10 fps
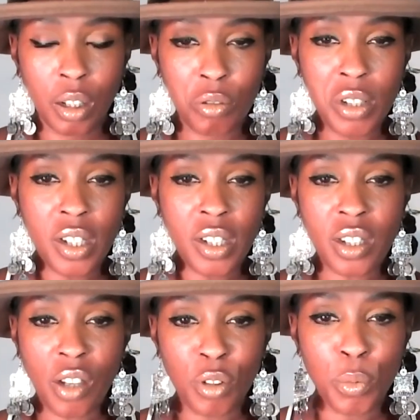Greetings
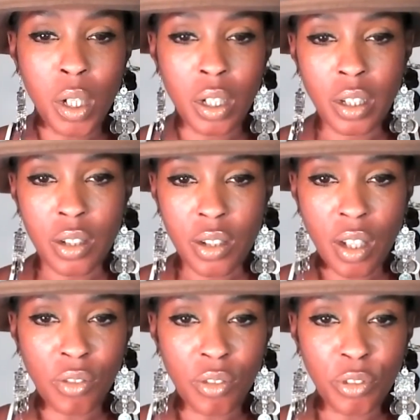everyone, it's
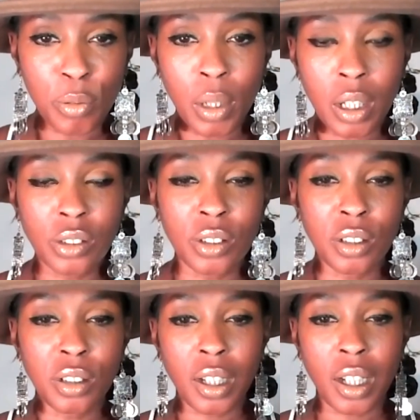Seven from
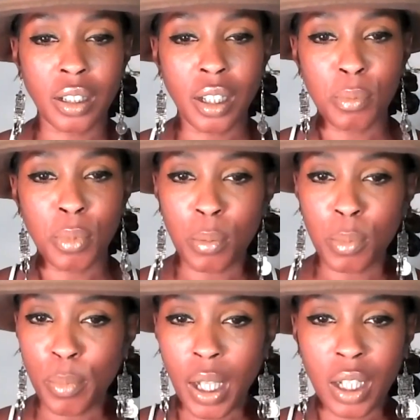London and I'm
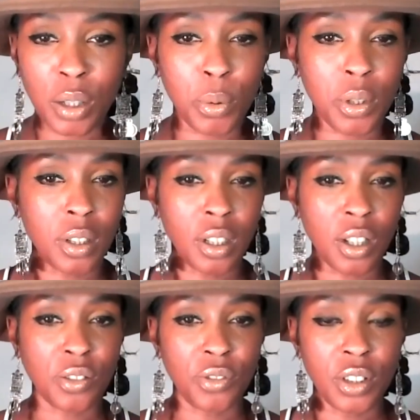coming back with
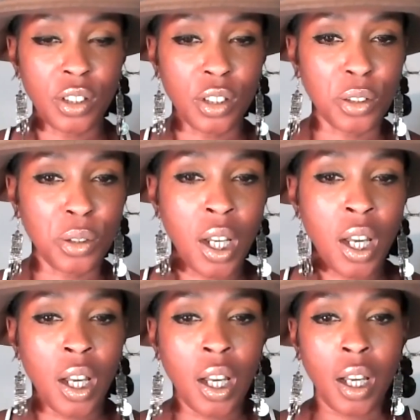another video.
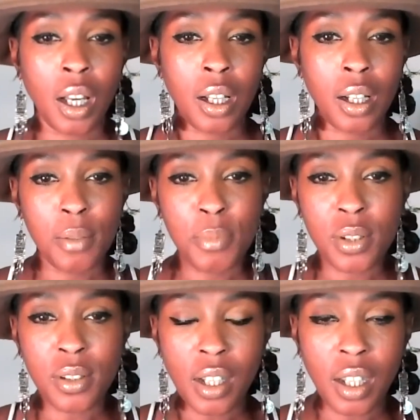
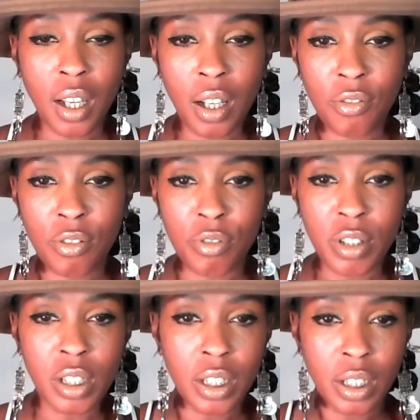Today I have a
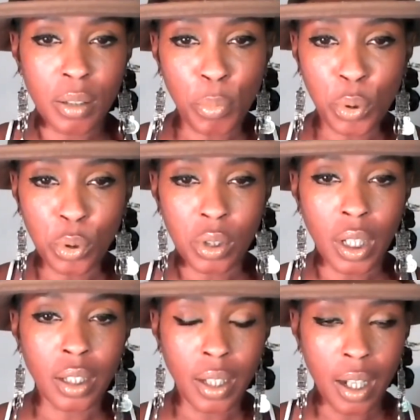really important
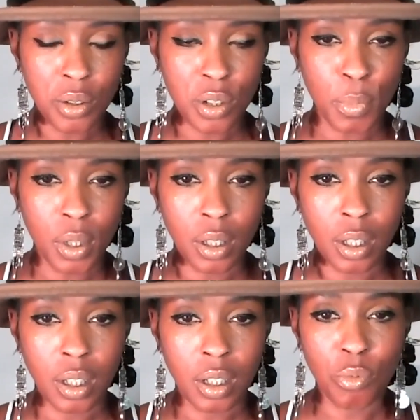announcement
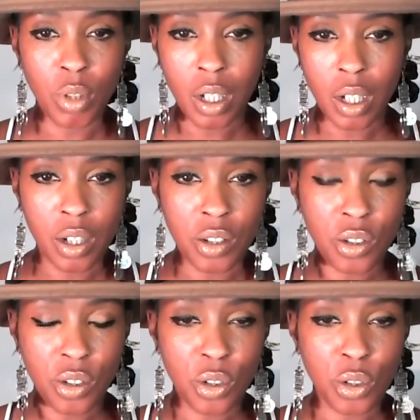in
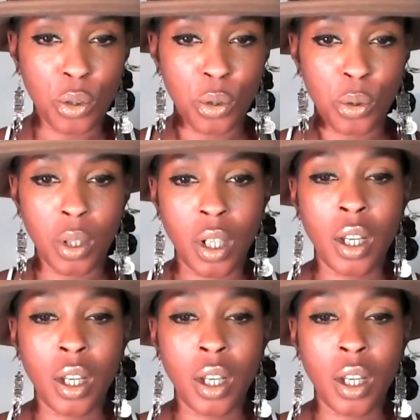regards to